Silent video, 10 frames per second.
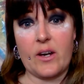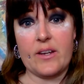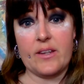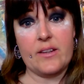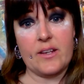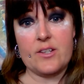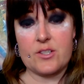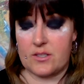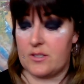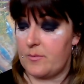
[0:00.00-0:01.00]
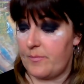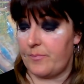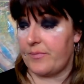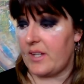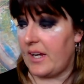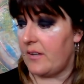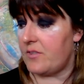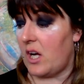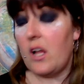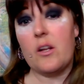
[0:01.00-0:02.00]
I think they just kind of
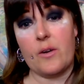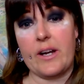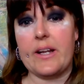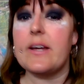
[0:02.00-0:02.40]
tolerate